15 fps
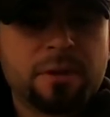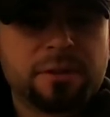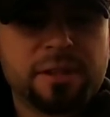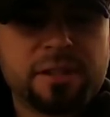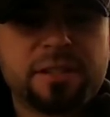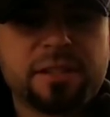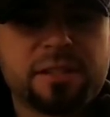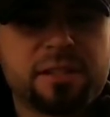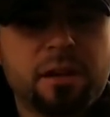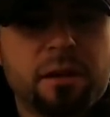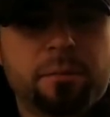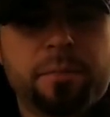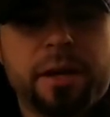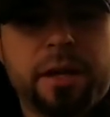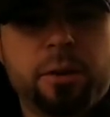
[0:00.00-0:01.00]
this is
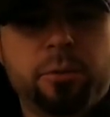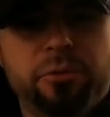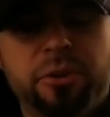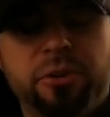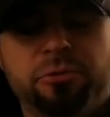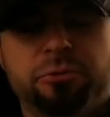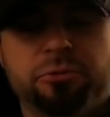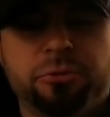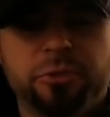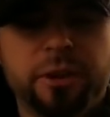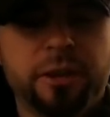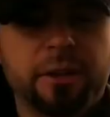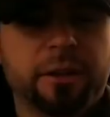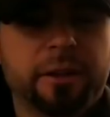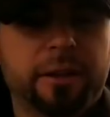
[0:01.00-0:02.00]
somebody we
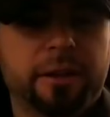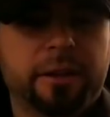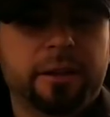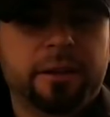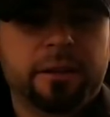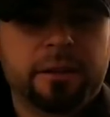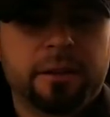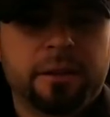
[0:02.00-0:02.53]
really,